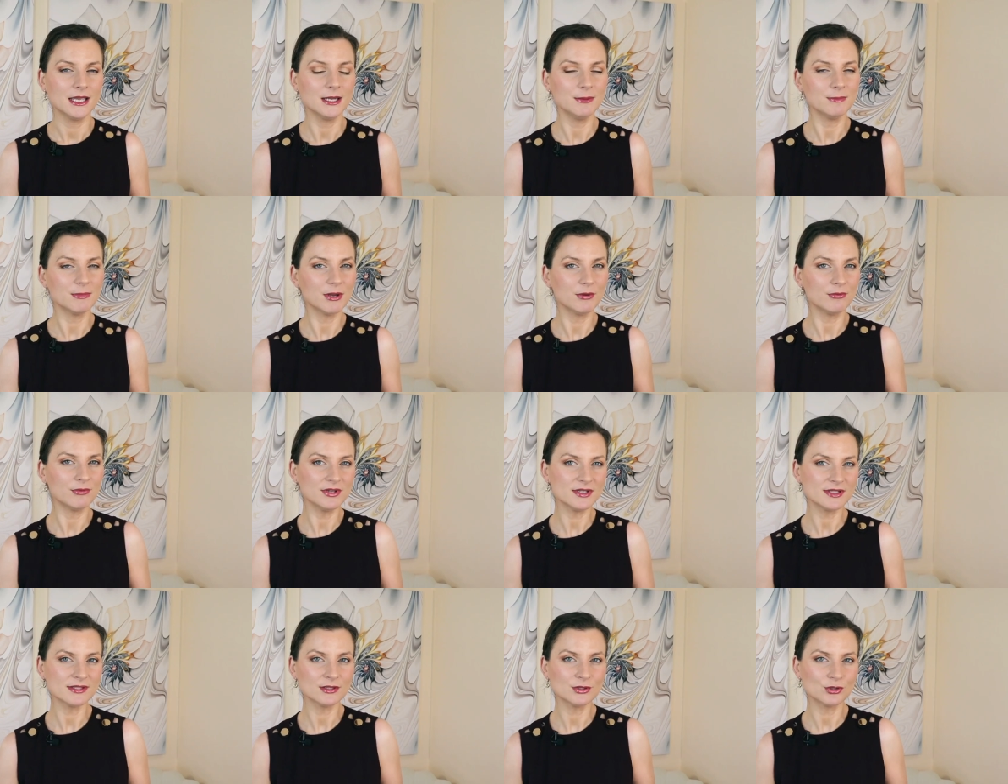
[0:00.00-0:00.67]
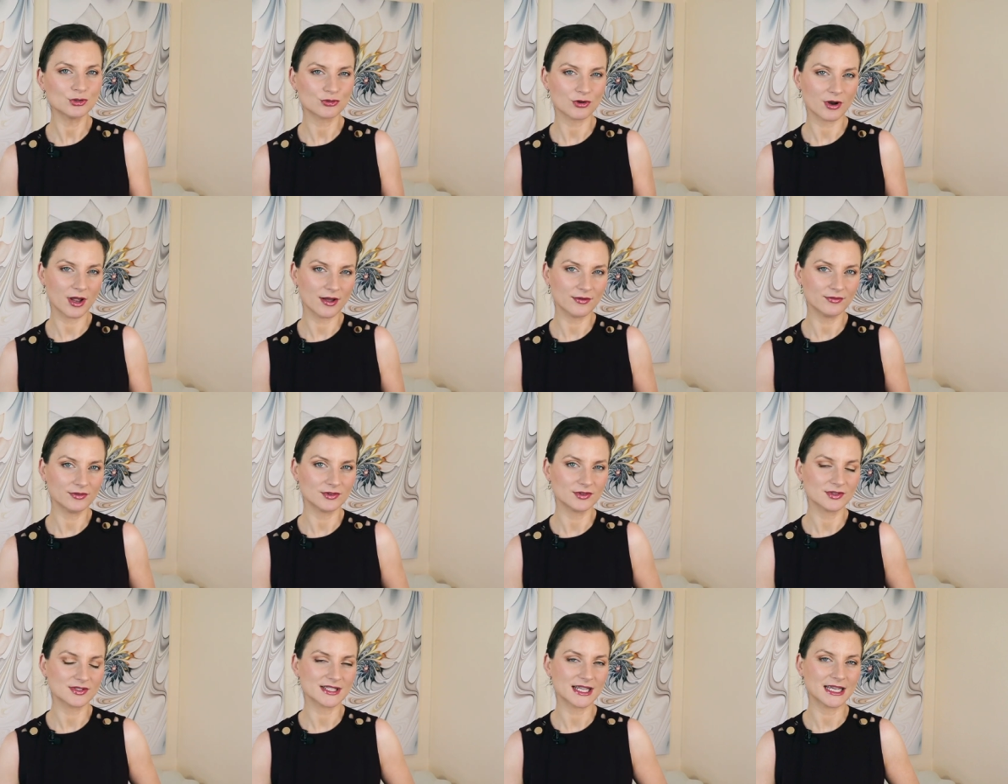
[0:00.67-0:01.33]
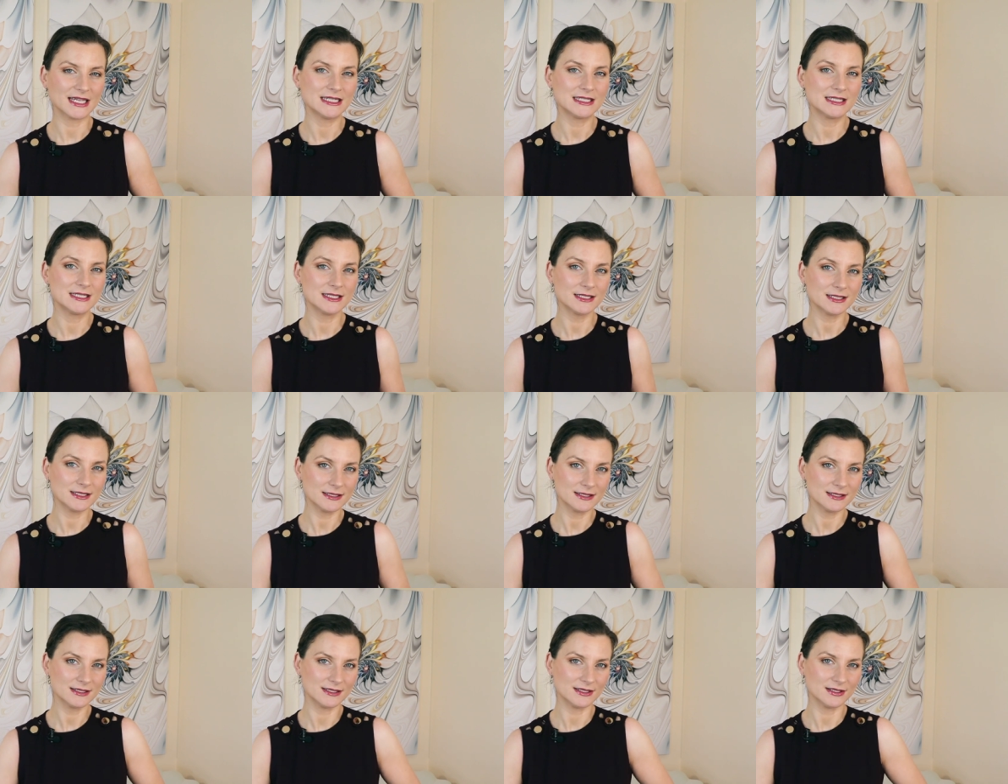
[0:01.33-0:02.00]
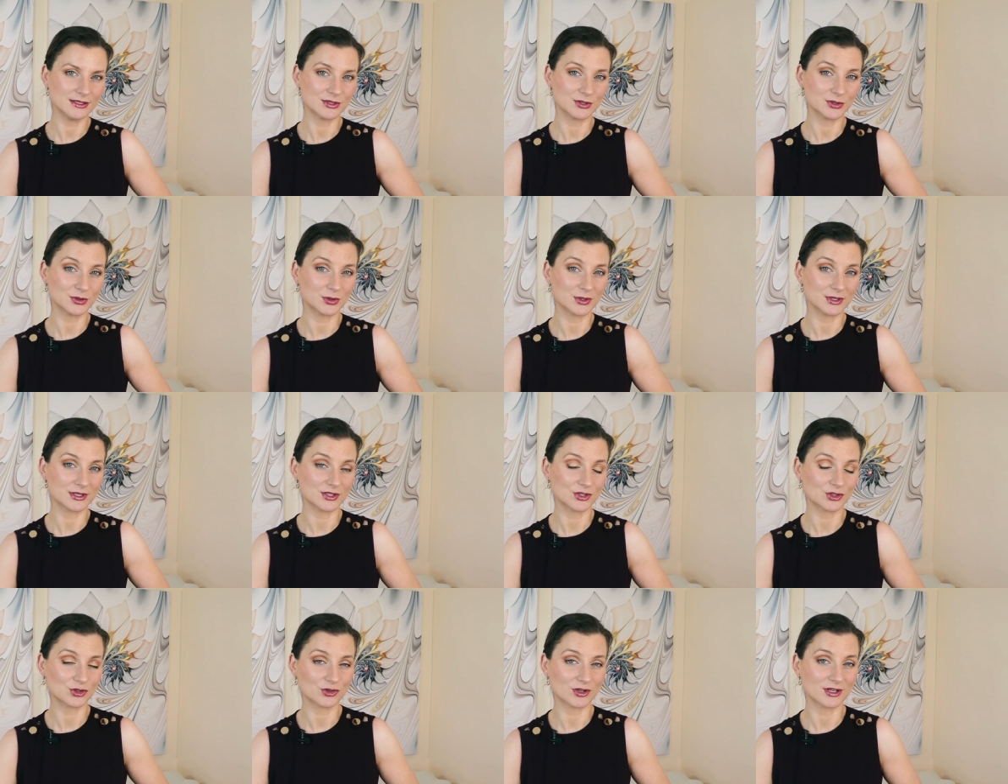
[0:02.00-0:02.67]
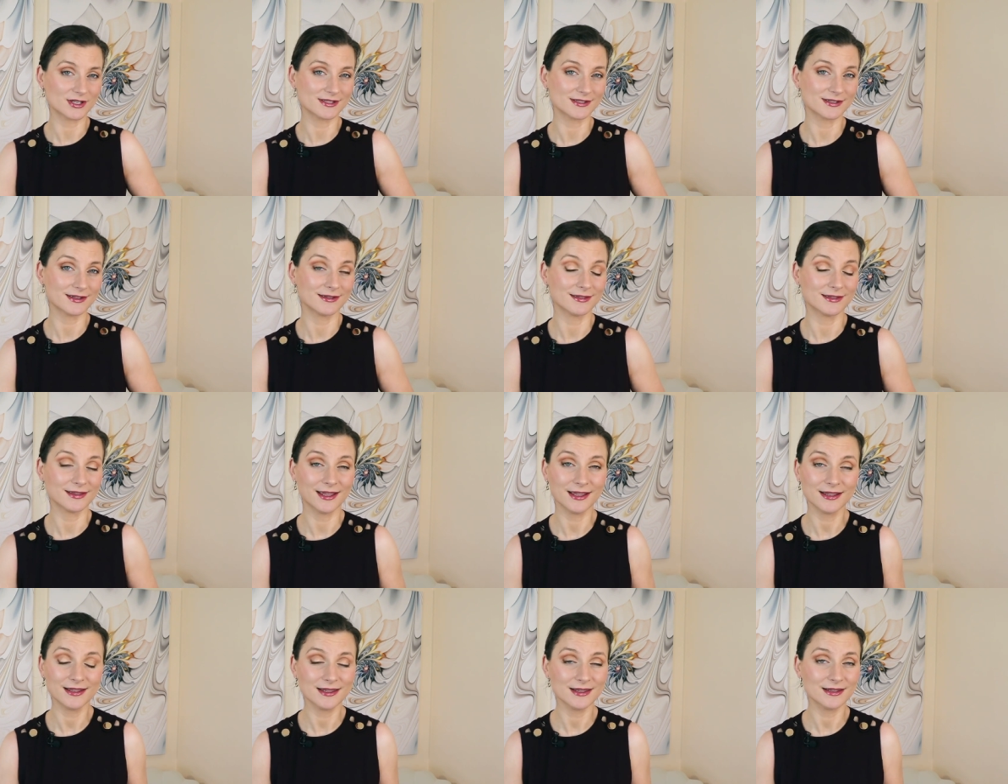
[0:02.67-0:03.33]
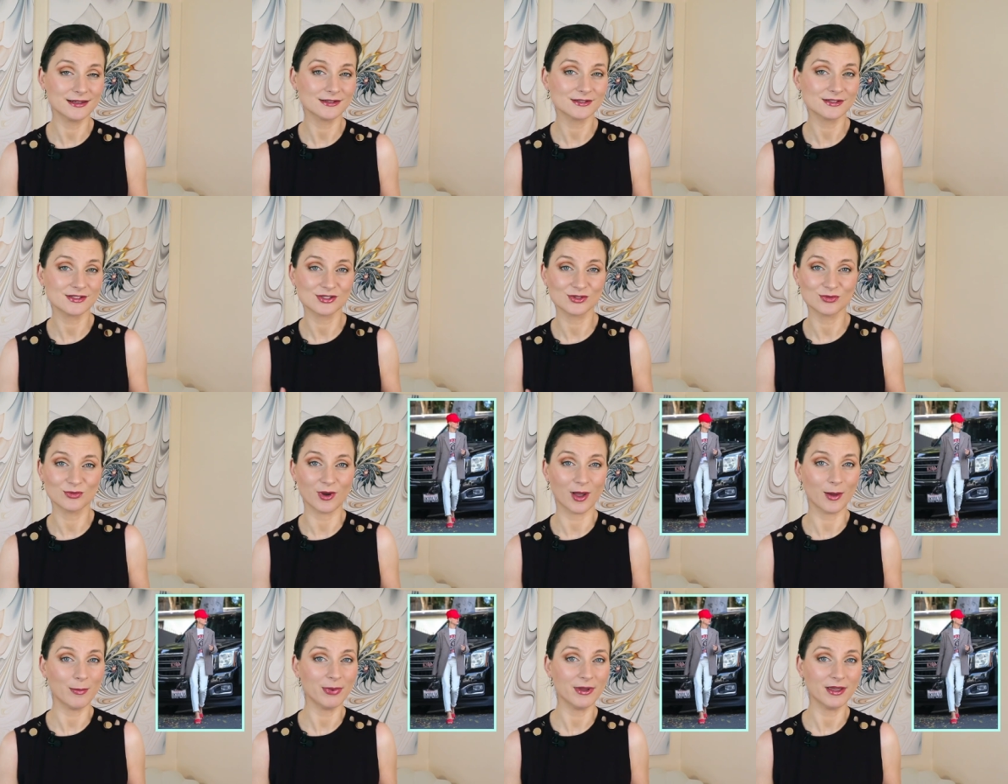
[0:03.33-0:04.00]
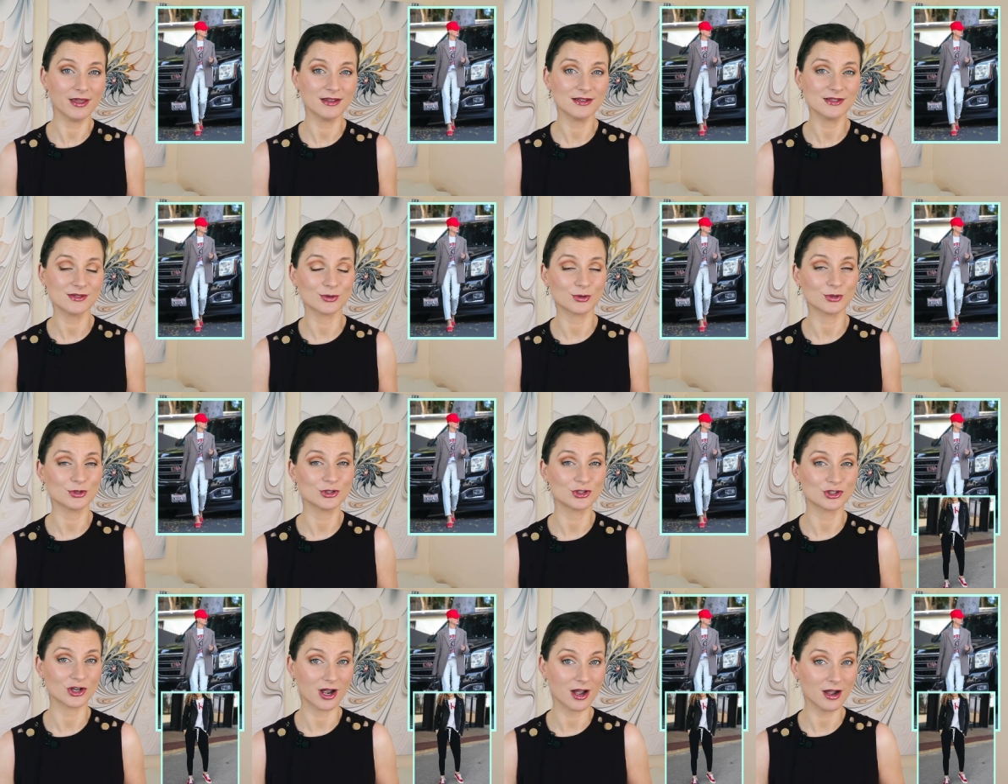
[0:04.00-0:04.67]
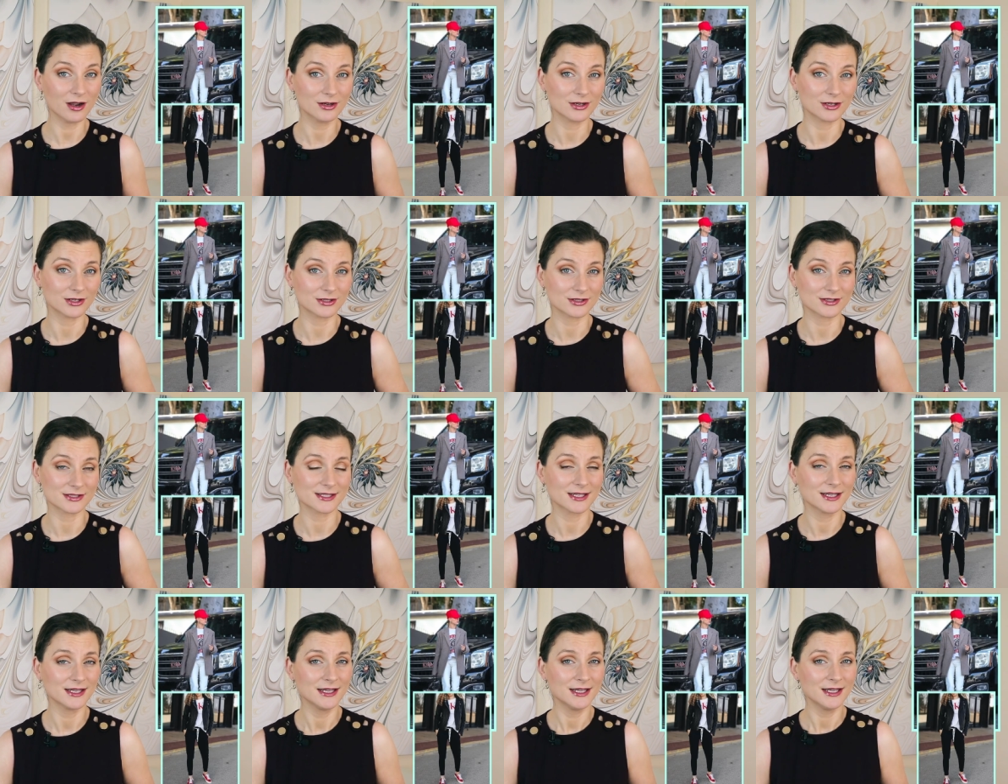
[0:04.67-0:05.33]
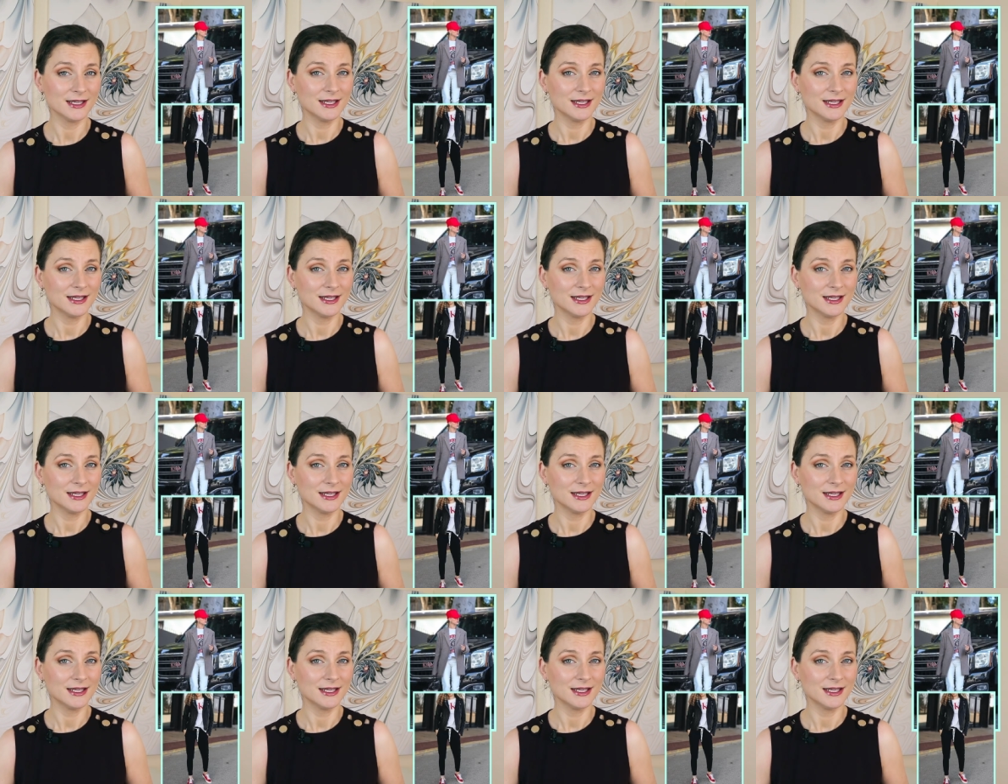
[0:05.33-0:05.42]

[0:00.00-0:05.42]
In my recent travels, I didn't see tourists dressed in leggings, sweatpants, or joggers.